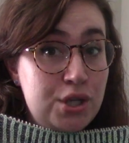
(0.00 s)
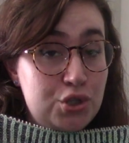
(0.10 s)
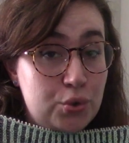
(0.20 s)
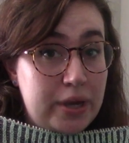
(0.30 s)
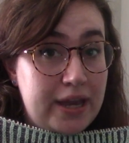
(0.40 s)

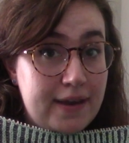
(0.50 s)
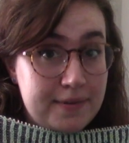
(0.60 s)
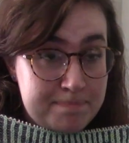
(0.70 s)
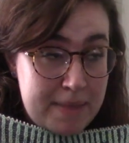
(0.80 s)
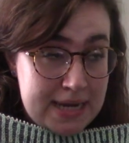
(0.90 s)
doing
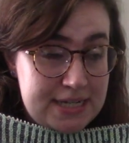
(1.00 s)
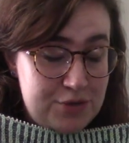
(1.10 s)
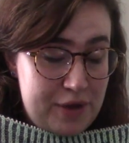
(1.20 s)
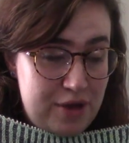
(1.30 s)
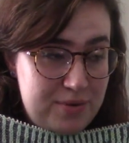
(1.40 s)
mighty
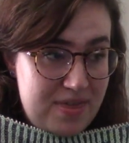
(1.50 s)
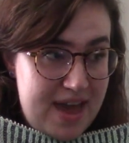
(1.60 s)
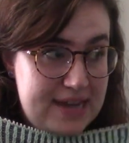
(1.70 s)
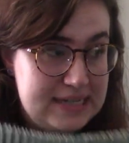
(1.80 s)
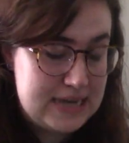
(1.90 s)
well with
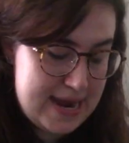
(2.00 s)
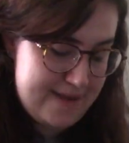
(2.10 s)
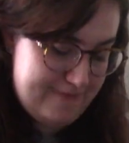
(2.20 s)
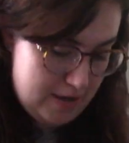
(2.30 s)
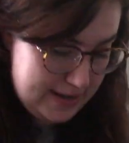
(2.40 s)
that. I
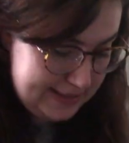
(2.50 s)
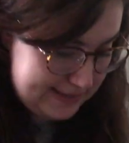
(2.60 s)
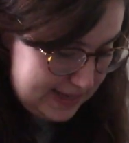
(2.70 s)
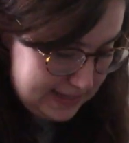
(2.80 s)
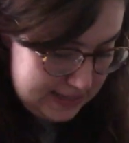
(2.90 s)
am very
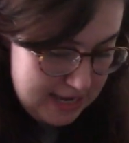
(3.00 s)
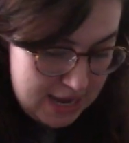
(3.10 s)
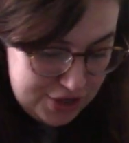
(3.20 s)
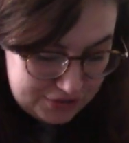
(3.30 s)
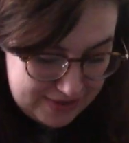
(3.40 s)
excited.
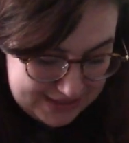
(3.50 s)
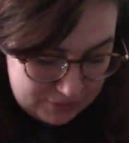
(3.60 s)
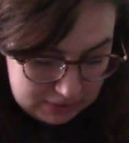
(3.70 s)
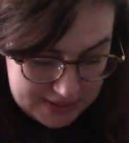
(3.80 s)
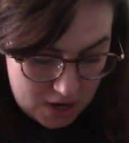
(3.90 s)
So that's
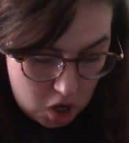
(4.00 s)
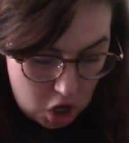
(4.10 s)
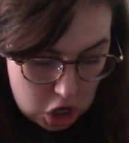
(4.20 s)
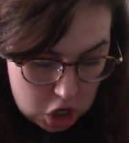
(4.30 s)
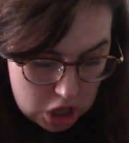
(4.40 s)
really
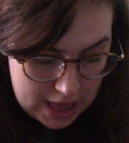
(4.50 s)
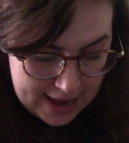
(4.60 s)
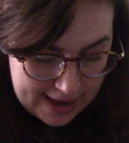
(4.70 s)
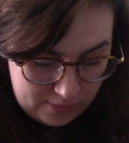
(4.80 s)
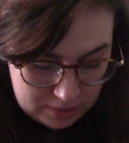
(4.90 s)
all
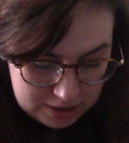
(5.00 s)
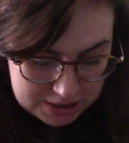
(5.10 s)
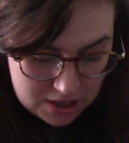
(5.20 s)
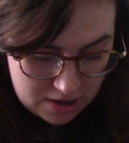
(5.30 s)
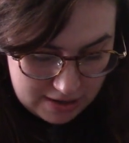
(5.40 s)
I
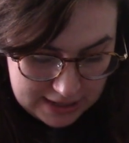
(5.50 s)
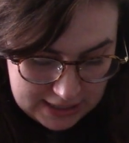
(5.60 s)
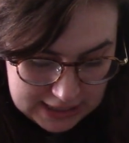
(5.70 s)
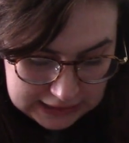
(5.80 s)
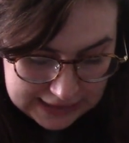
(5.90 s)
worked
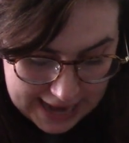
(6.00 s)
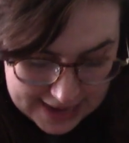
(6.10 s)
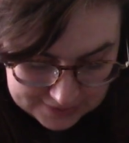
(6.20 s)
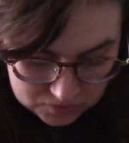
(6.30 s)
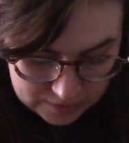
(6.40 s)
on
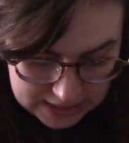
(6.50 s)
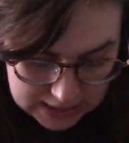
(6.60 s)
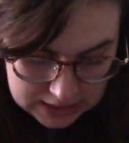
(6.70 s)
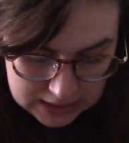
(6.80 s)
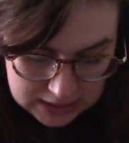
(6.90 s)
last
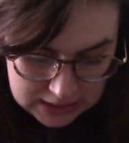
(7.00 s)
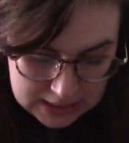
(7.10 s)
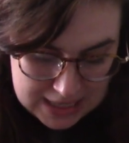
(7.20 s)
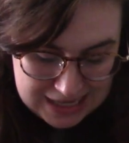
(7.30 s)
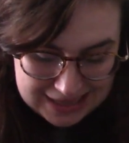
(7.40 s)
week.
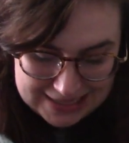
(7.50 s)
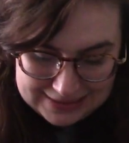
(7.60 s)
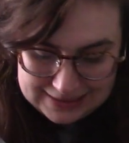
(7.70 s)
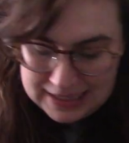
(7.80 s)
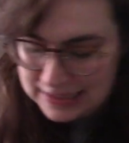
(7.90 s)

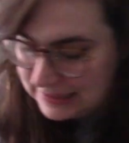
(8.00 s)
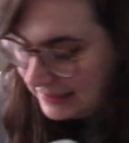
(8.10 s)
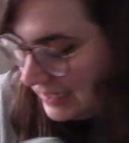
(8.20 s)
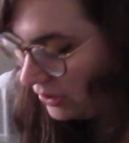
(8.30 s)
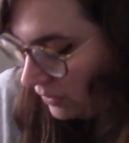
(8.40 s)
This and the
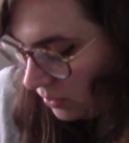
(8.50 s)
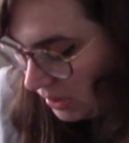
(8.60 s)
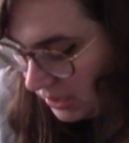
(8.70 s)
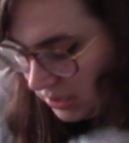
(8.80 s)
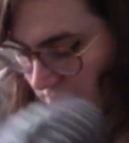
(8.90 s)
secret
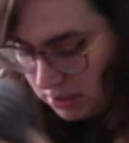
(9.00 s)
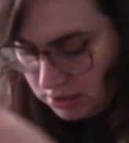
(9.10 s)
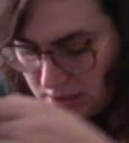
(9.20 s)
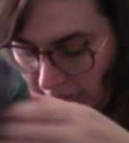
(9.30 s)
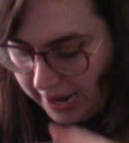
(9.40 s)
one
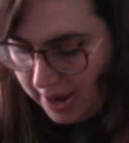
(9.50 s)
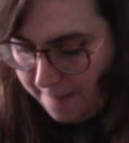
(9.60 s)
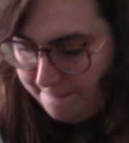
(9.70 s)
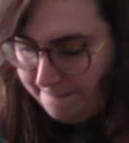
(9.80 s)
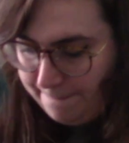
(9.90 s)

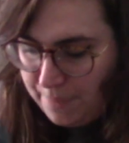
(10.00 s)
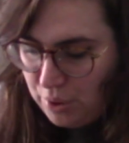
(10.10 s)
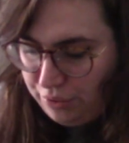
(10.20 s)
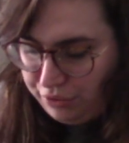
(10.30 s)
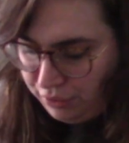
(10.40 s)

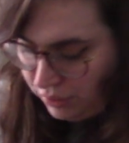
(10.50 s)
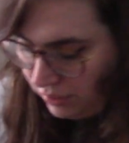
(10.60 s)
both